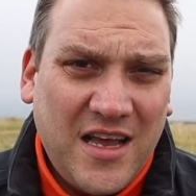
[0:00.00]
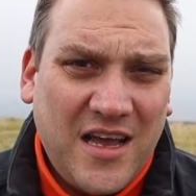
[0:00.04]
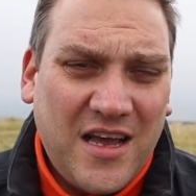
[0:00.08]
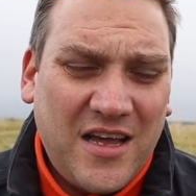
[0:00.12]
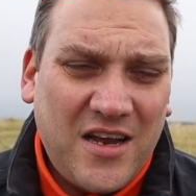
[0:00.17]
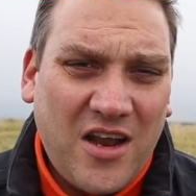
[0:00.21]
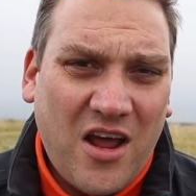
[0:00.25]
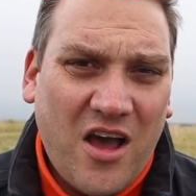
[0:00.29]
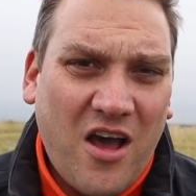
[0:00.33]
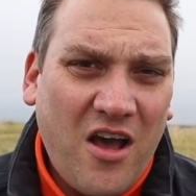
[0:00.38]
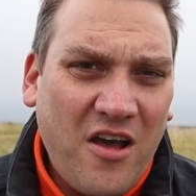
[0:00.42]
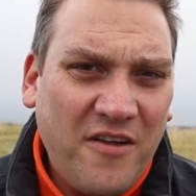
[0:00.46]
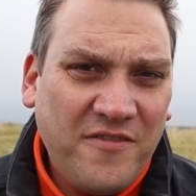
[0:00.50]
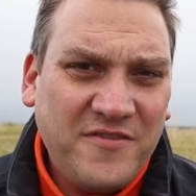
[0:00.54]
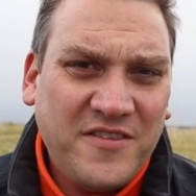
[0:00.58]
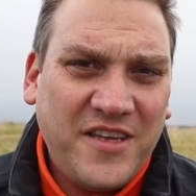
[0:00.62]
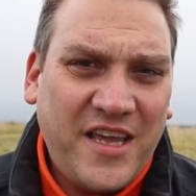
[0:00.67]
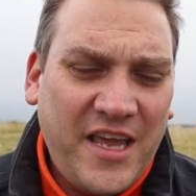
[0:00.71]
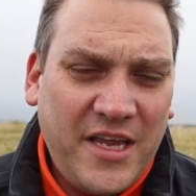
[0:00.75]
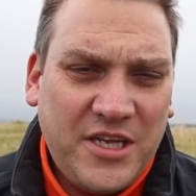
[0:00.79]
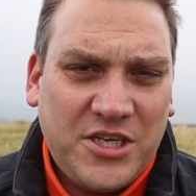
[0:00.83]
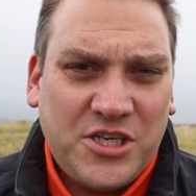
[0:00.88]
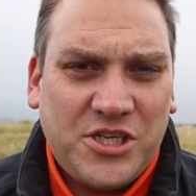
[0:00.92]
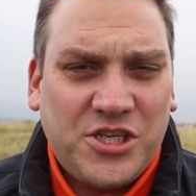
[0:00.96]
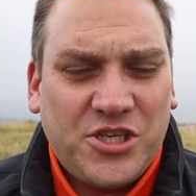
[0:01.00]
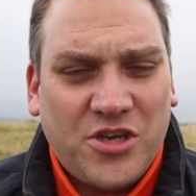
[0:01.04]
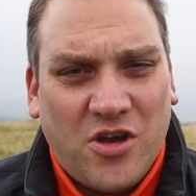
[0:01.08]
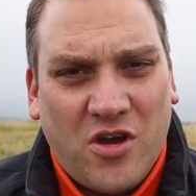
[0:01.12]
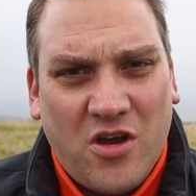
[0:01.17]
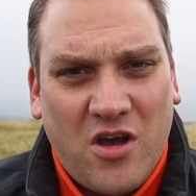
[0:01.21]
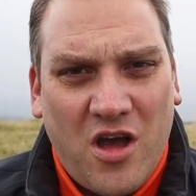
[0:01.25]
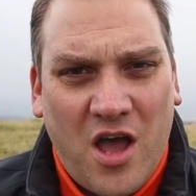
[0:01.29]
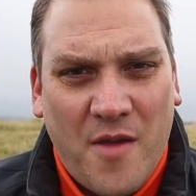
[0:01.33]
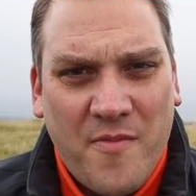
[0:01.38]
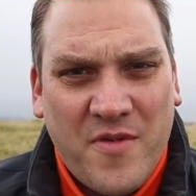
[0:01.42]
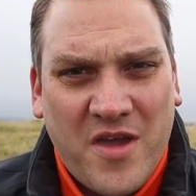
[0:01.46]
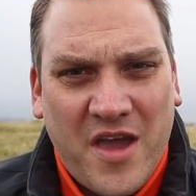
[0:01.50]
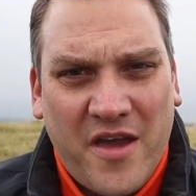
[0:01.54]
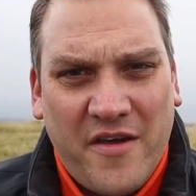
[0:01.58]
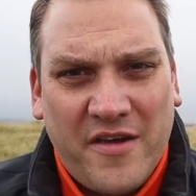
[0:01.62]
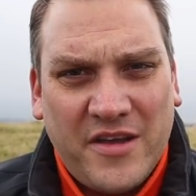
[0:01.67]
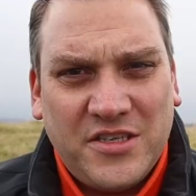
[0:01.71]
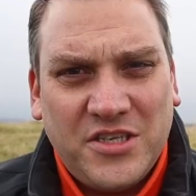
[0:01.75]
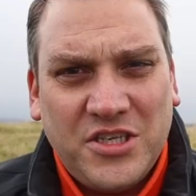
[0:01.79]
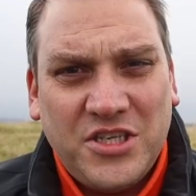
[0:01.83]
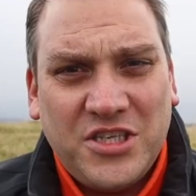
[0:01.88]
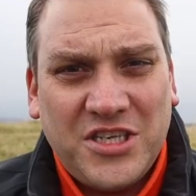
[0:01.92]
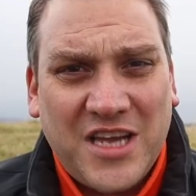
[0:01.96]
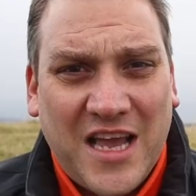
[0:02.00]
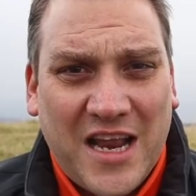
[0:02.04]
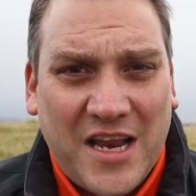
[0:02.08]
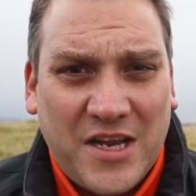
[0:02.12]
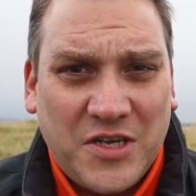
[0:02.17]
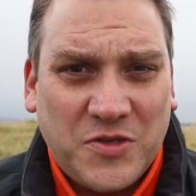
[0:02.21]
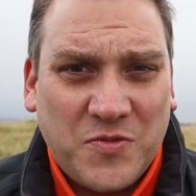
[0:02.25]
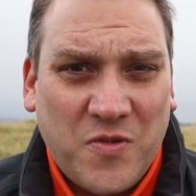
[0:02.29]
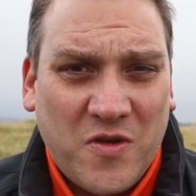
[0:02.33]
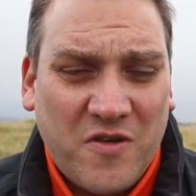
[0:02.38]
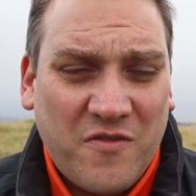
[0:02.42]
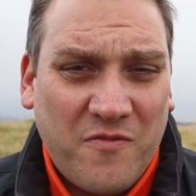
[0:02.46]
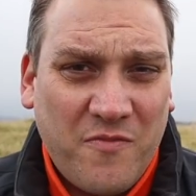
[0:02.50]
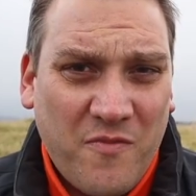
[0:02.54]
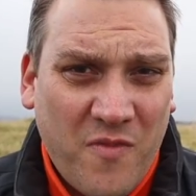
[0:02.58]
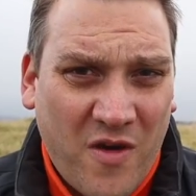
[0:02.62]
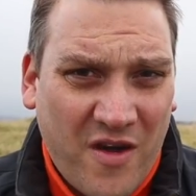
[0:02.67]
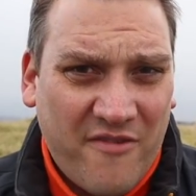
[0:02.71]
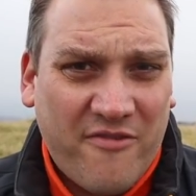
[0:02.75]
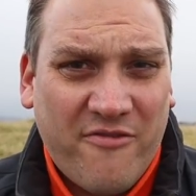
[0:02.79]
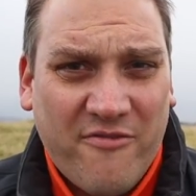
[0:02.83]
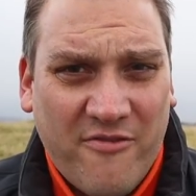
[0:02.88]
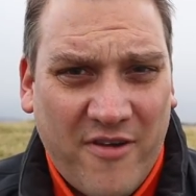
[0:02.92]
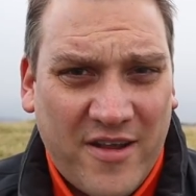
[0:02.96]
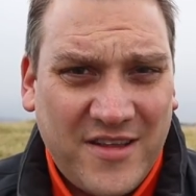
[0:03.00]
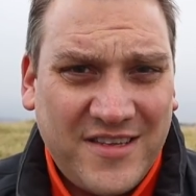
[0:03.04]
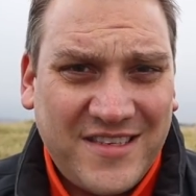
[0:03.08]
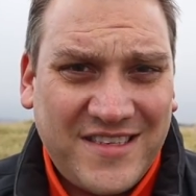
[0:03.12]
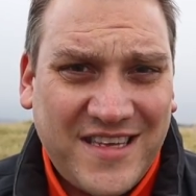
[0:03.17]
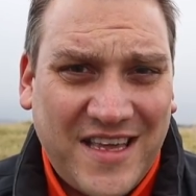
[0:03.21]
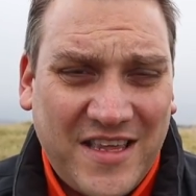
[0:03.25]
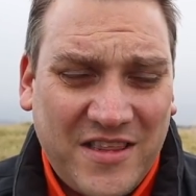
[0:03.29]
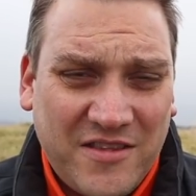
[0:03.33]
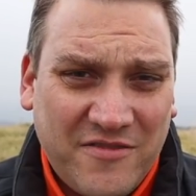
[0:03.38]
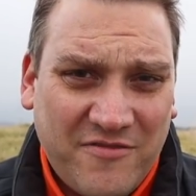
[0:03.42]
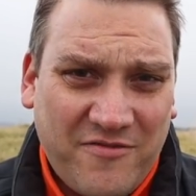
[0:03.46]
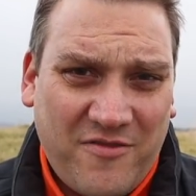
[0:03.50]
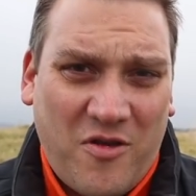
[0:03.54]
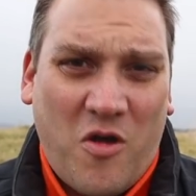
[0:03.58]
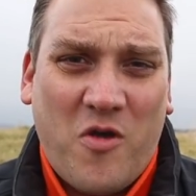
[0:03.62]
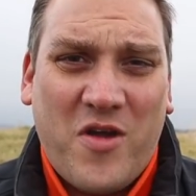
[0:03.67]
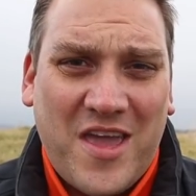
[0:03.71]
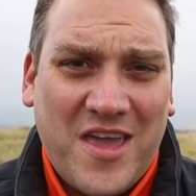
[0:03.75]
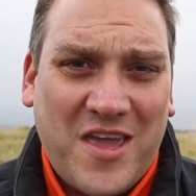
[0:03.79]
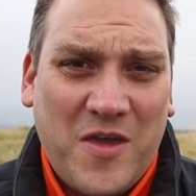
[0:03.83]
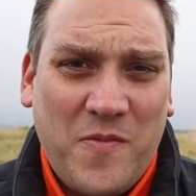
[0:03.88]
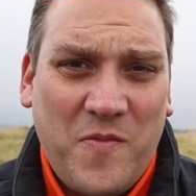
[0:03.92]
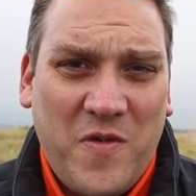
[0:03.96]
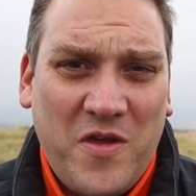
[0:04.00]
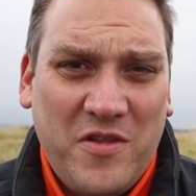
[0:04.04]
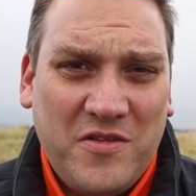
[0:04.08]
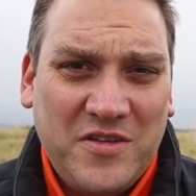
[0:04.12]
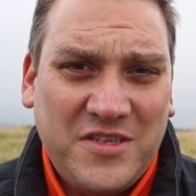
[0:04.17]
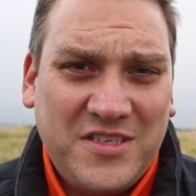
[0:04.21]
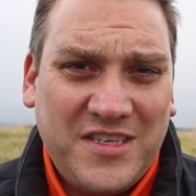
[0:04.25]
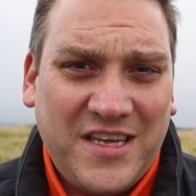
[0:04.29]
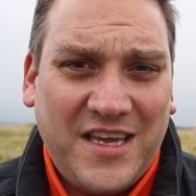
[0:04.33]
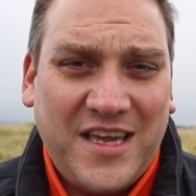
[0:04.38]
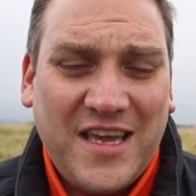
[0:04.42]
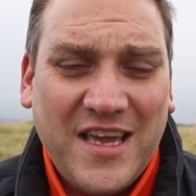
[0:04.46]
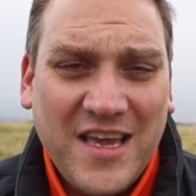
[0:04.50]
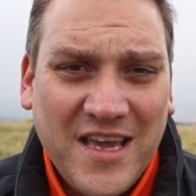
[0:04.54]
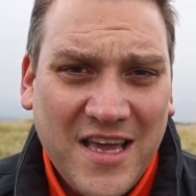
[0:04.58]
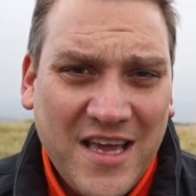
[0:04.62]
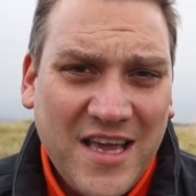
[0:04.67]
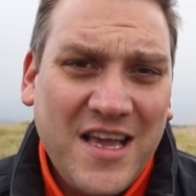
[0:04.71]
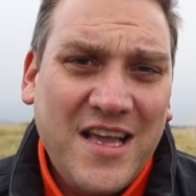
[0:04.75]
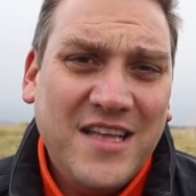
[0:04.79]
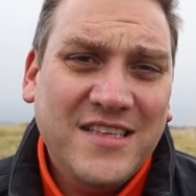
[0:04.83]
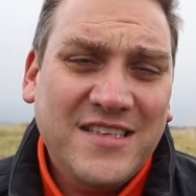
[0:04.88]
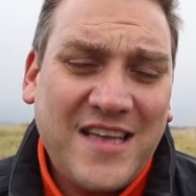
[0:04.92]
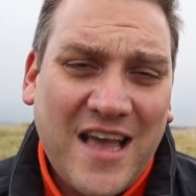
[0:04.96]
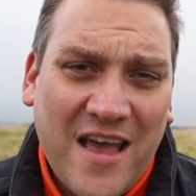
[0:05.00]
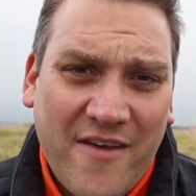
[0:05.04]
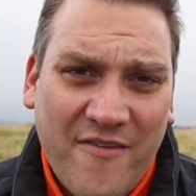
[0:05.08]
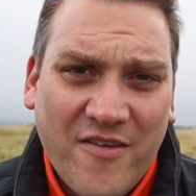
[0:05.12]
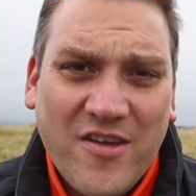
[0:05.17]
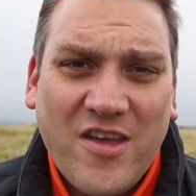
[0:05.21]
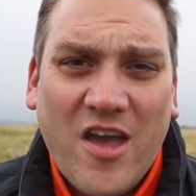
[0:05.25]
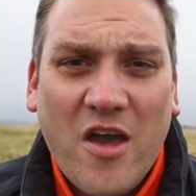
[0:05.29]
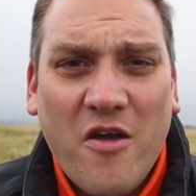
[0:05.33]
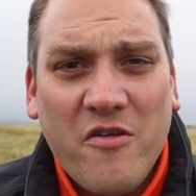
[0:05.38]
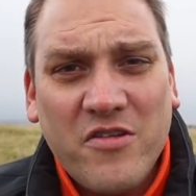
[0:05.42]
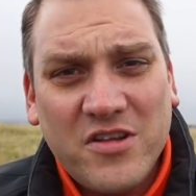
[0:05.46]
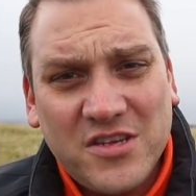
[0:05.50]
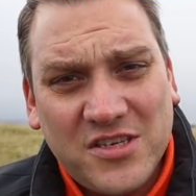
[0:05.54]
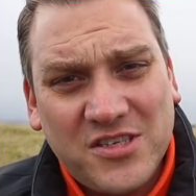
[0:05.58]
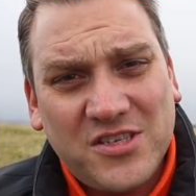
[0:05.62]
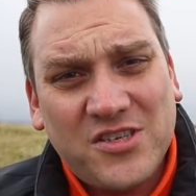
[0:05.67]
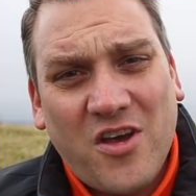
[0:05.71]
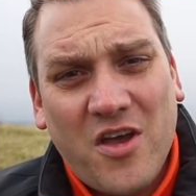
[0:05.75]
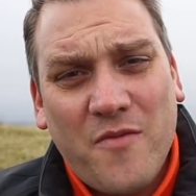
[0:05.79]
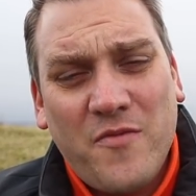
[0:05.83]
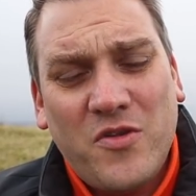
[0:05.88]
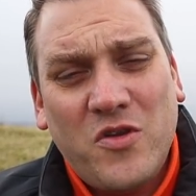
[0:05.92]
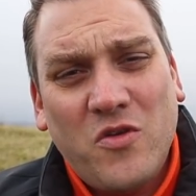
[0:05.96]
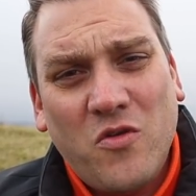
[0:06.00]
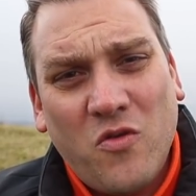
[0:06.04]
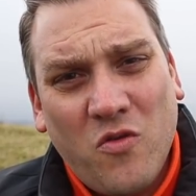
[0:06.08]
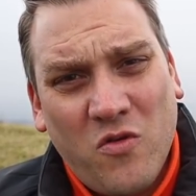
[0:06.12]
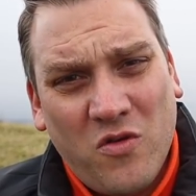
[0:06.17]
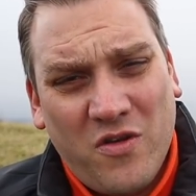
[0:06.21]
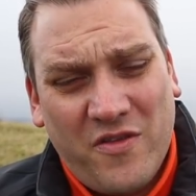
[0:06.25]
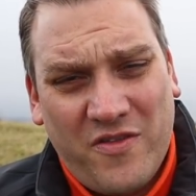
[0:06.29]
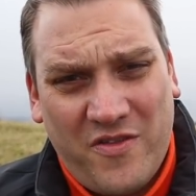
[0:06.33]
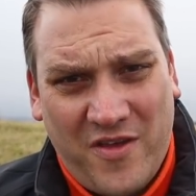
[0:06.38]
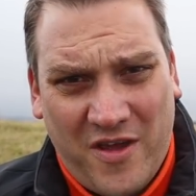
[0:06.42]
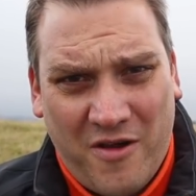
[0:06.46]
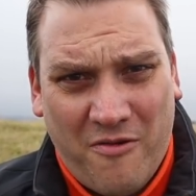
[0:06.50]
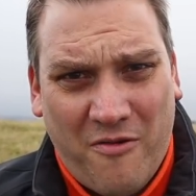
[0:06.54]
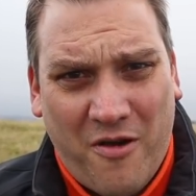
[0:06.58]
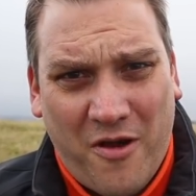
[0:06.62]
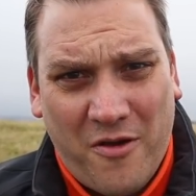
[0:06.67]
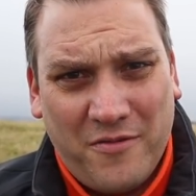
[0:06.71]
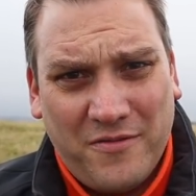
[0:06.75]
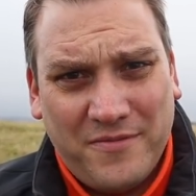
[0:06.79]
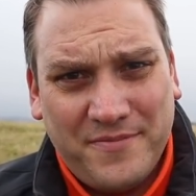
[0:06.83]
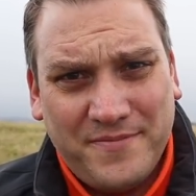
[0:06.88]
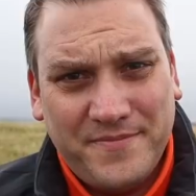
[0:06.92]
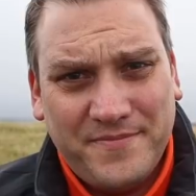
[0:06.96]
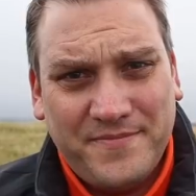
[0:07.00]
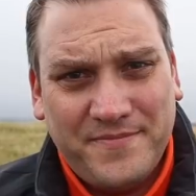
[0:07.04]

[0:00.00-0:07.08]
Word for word: And after each shot, I'm going to challenge one of my friends in the vlogging community to have a go and assignment all of their own.